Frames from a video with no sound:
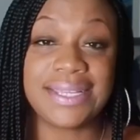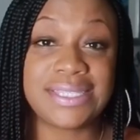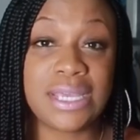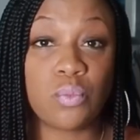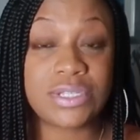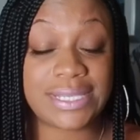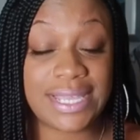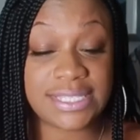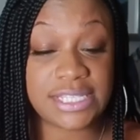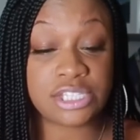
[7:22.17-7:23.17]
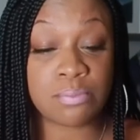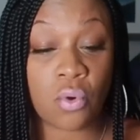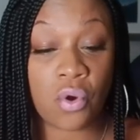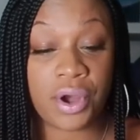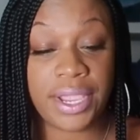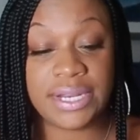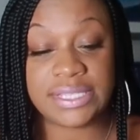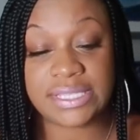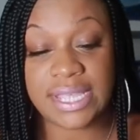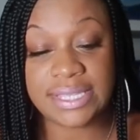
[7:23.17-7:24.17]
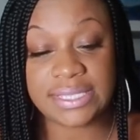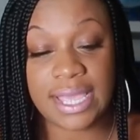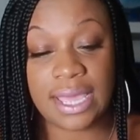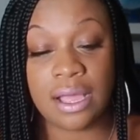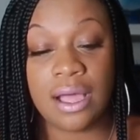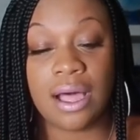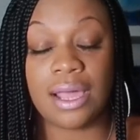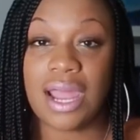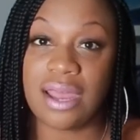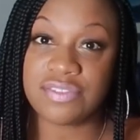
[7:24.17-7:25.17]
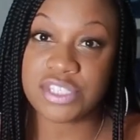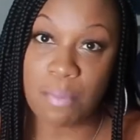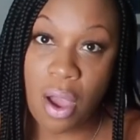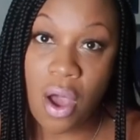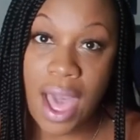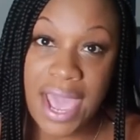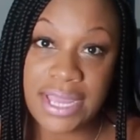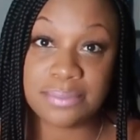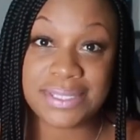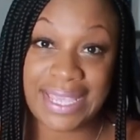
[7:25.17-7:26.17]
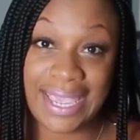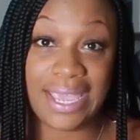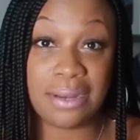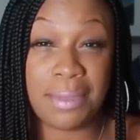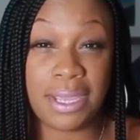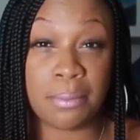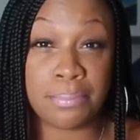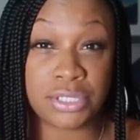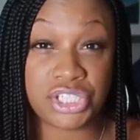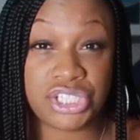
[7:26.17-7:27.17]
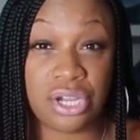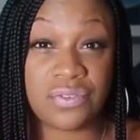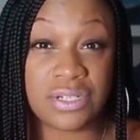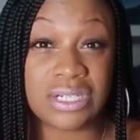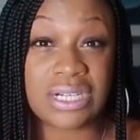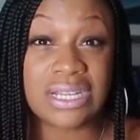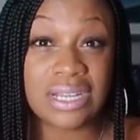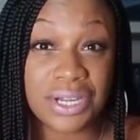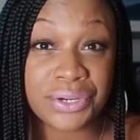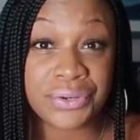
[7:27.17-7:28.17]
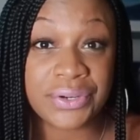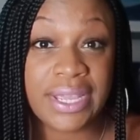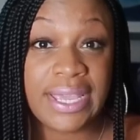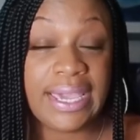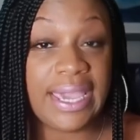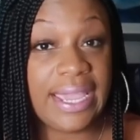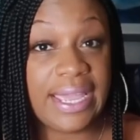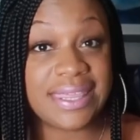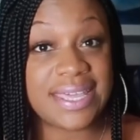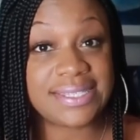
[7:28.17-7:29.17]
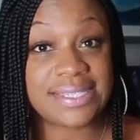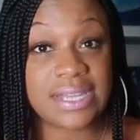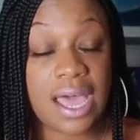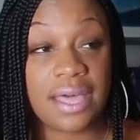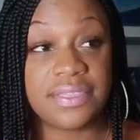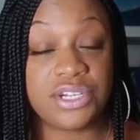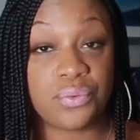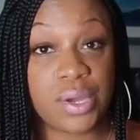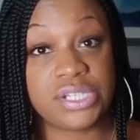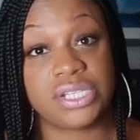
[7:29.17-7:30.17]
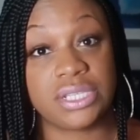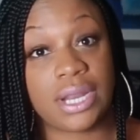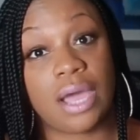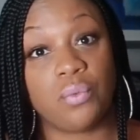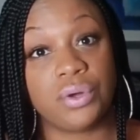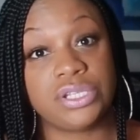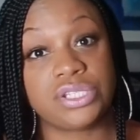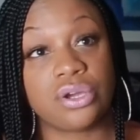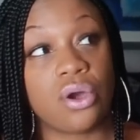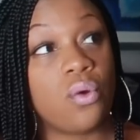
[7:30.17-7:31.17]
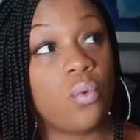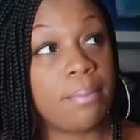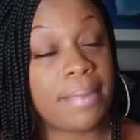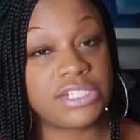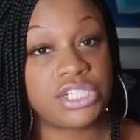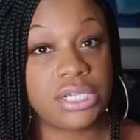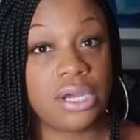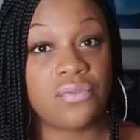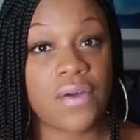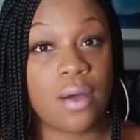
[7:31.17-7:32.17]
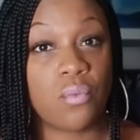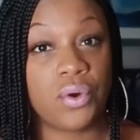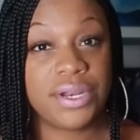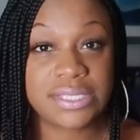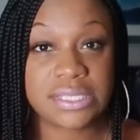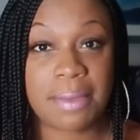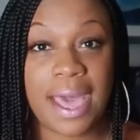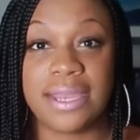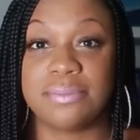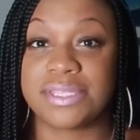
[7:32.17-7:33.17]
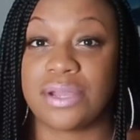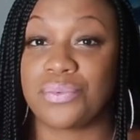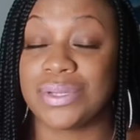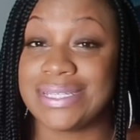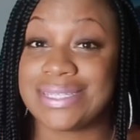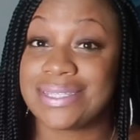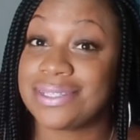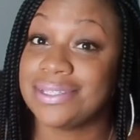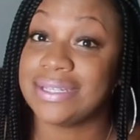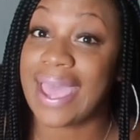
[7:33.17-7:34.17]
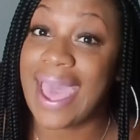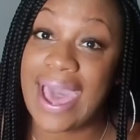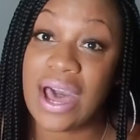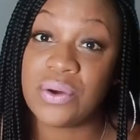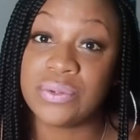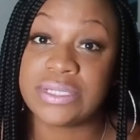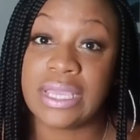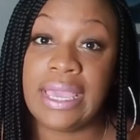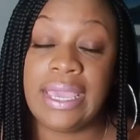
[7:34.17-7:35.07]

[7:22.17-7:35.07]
second tip was less is more and it states that a lot of small items can make a bookshelf look cluttered and that's not the direction that I wanted to go with my shelf. I wanted some items that really stood out